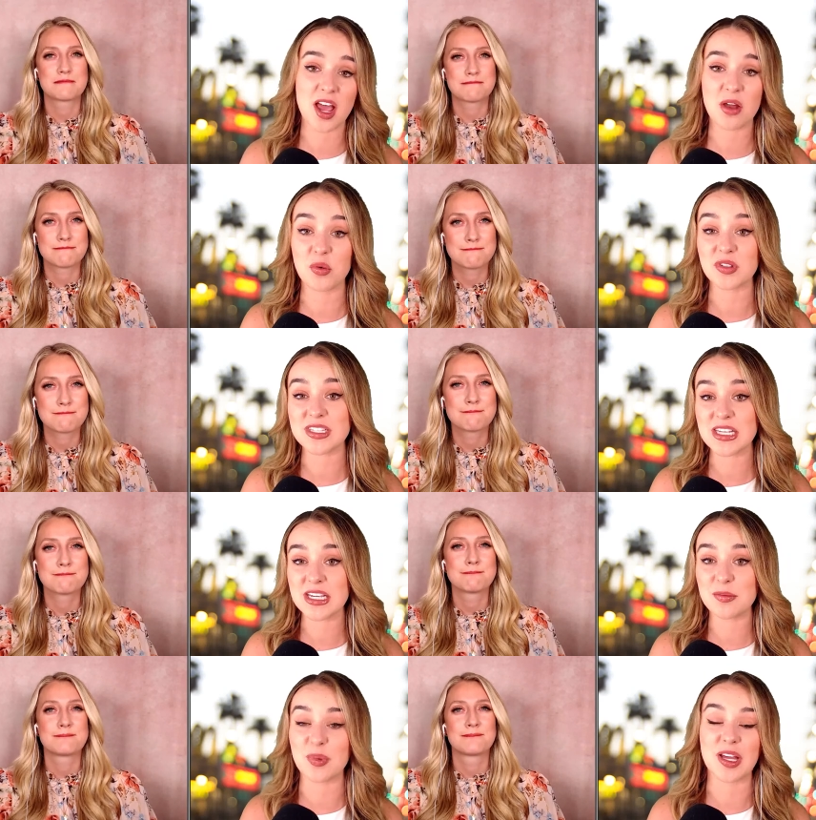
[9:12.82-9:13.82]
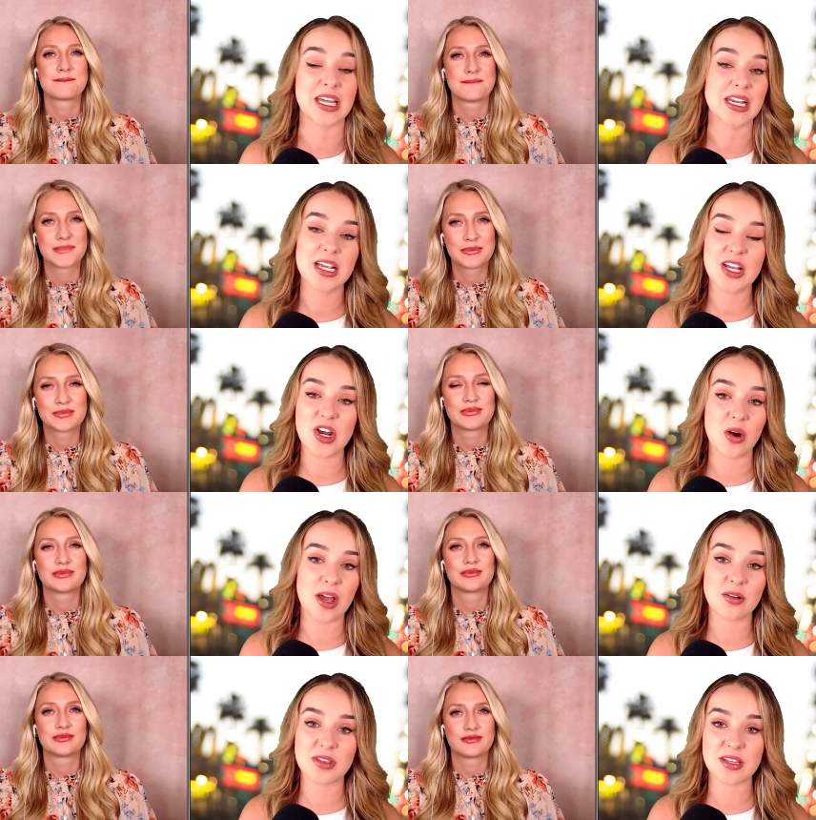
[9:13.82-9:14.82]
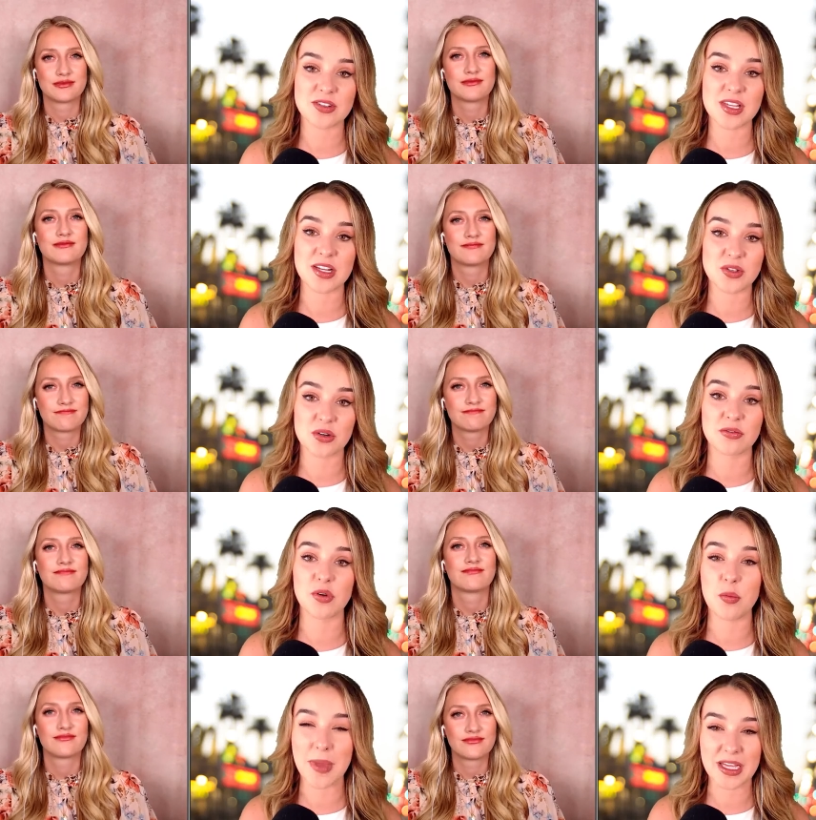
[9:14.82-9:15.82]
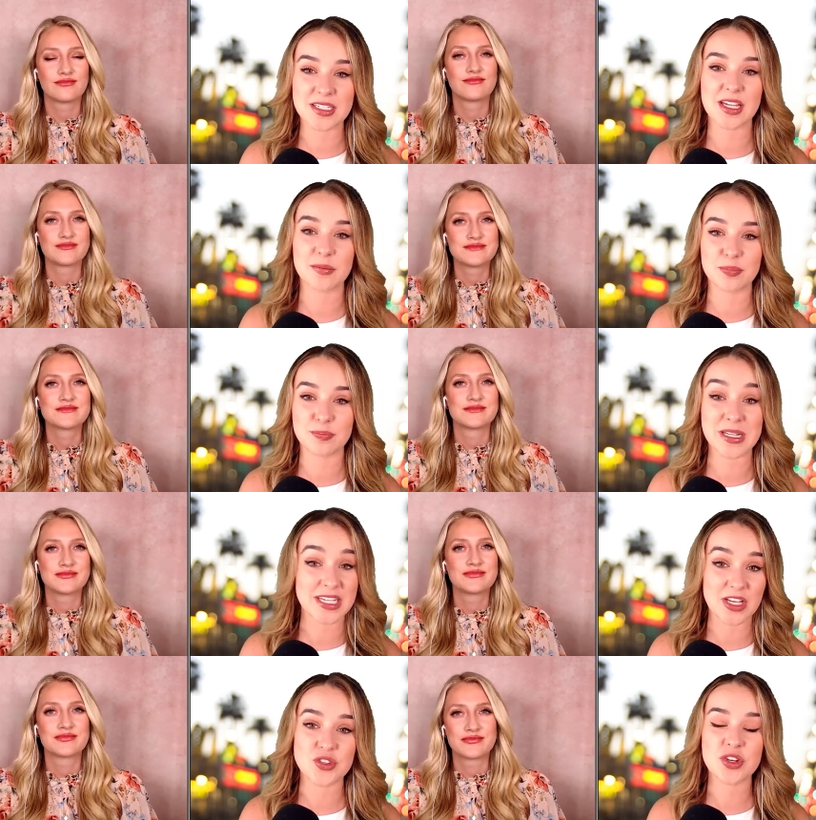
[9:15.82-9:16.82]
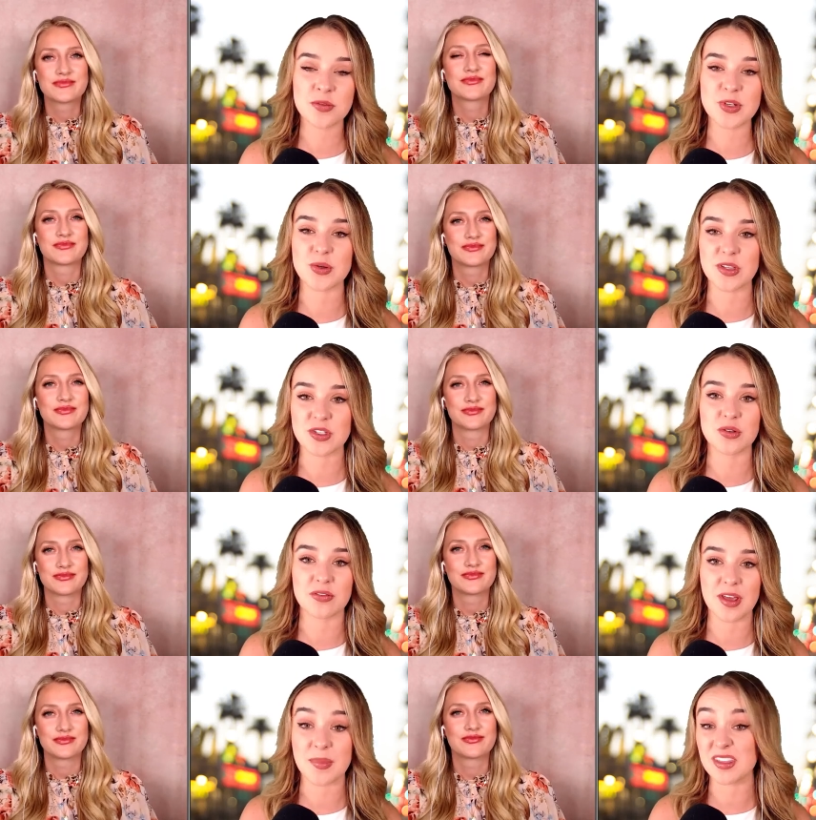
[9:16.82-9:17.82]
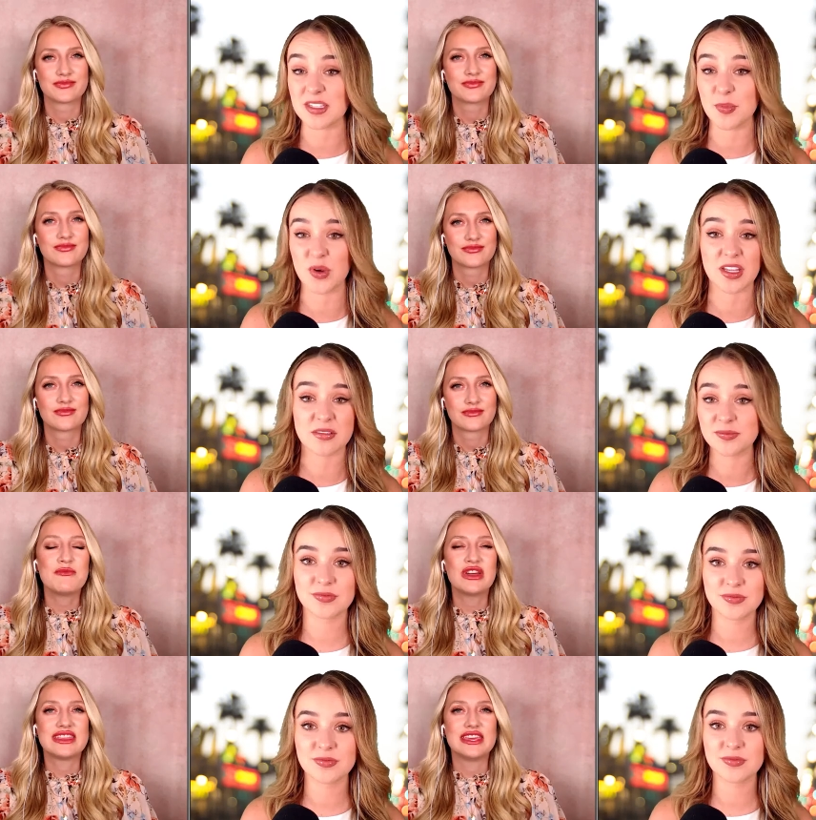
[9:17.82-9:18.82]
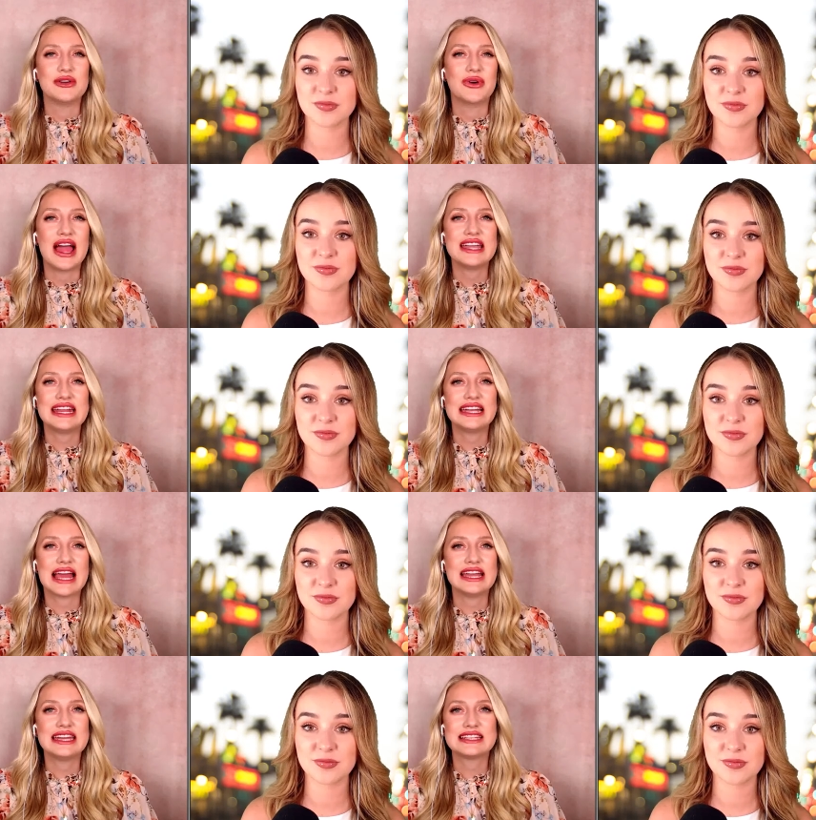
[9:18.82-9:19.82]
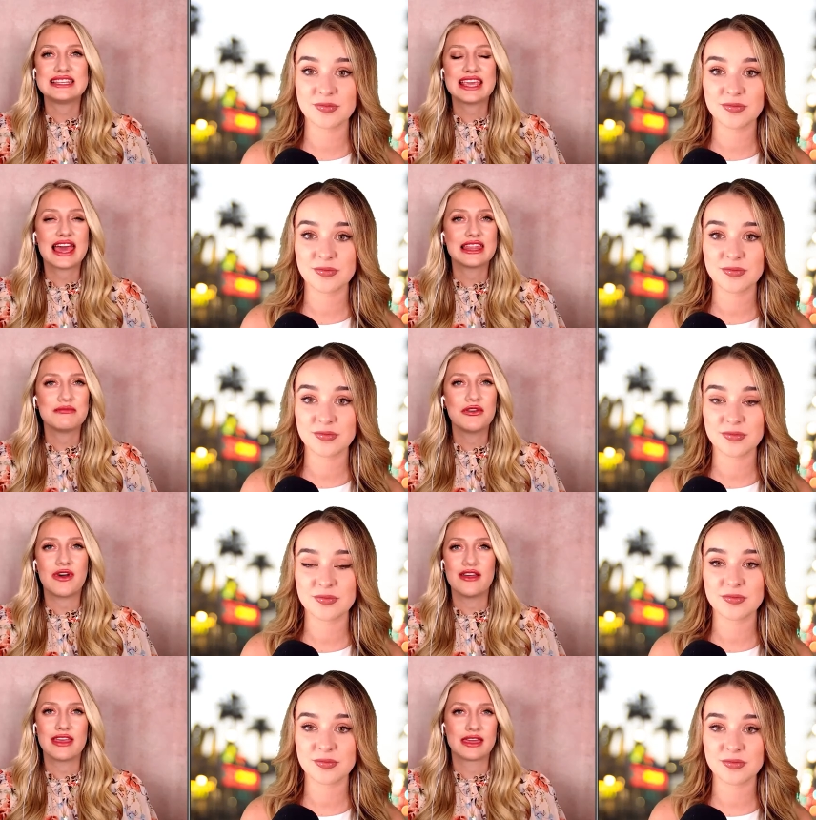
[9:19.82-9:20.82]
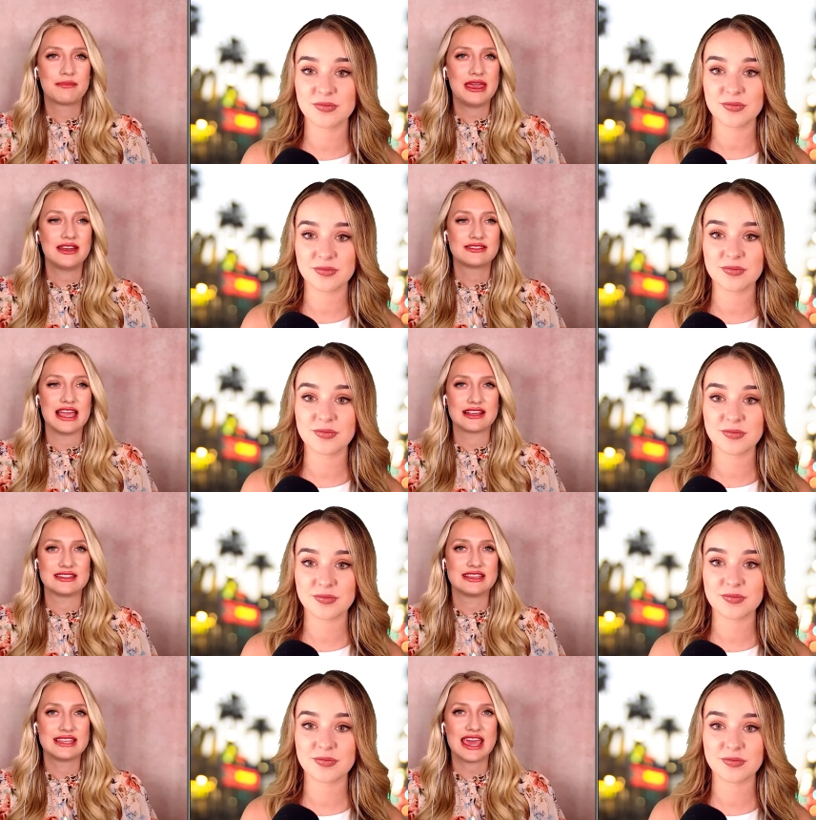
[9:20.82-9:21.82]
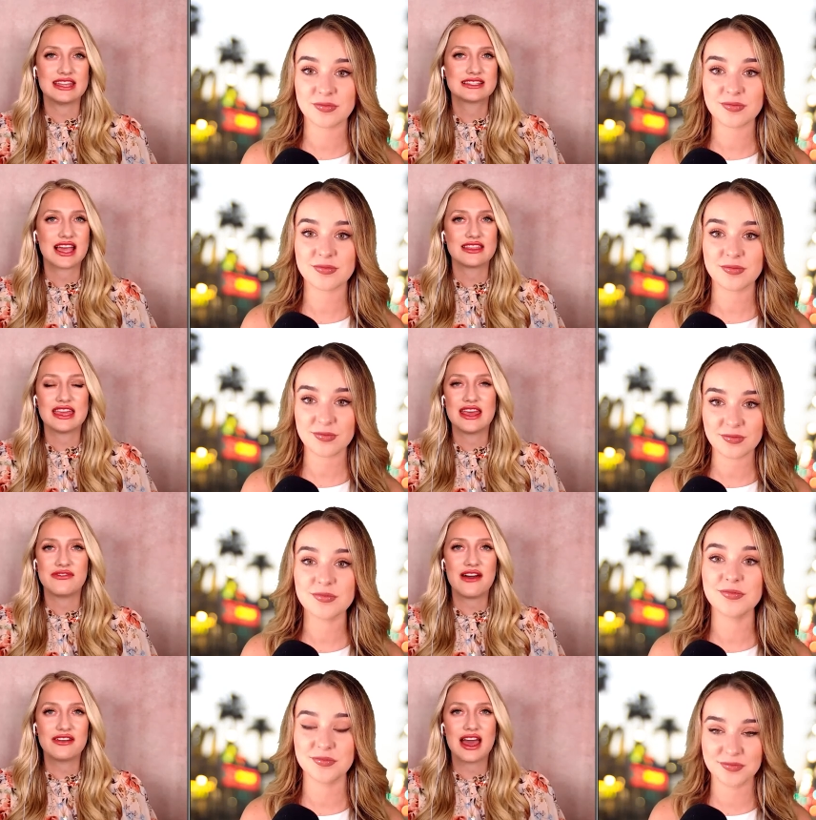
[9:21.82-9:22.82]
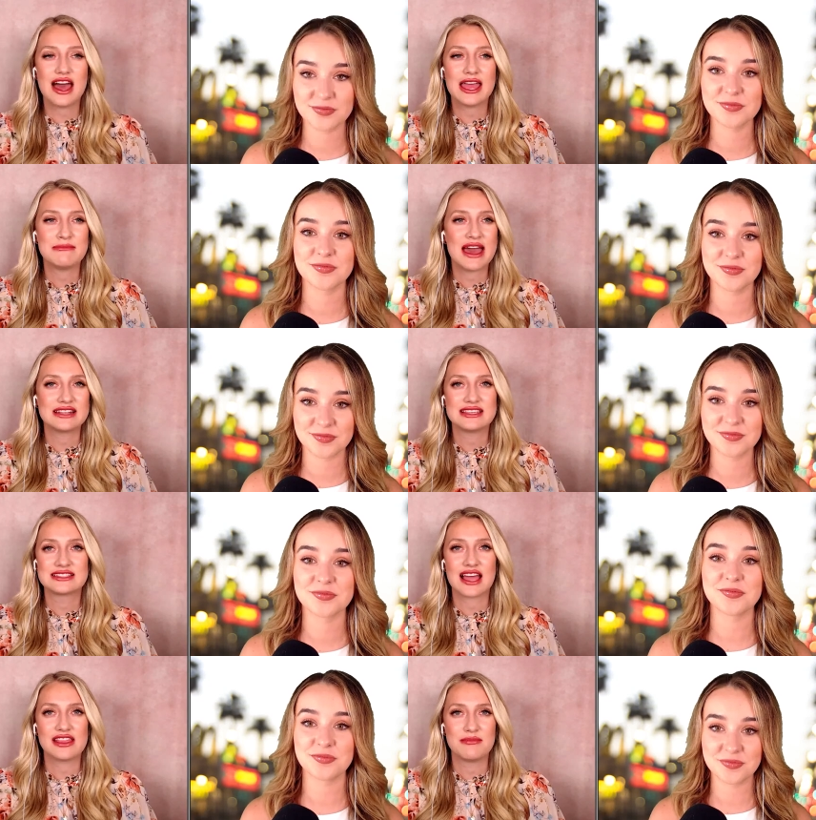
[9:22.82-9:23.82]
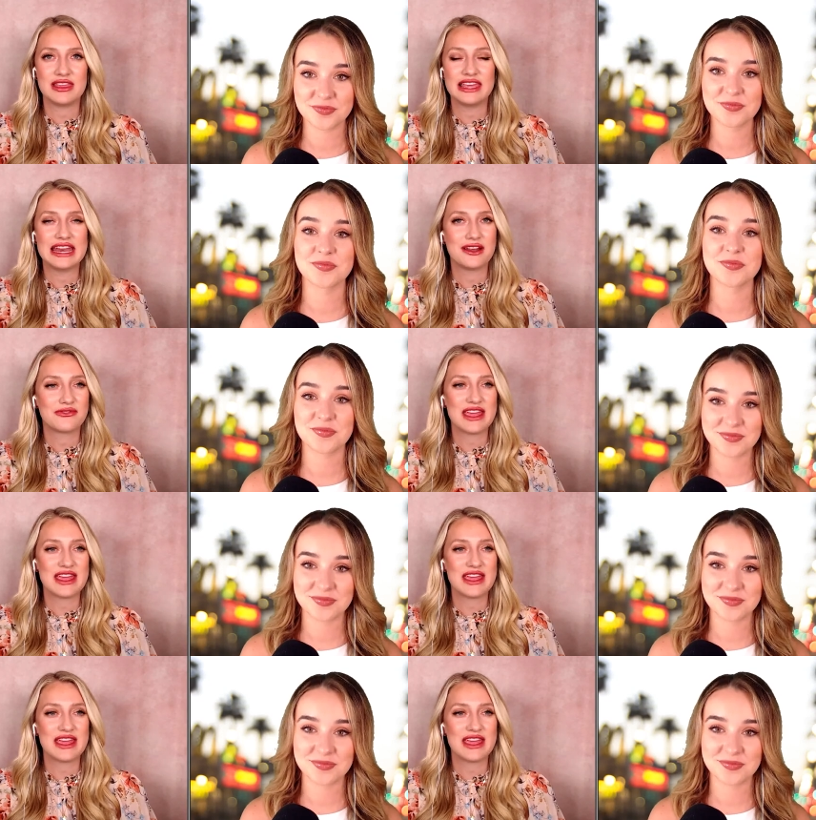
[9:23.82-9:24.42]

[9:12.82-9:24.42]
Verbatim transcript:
Speaker 1: or not, we'll see. But no, I don't think there's any sort of romantic potential between the two of them at this point.
Speaker 2: I'm with you. I need I need to see Kelley move on like Peter's exes. Hannah's got the NFL guy, Madison's got the billionaire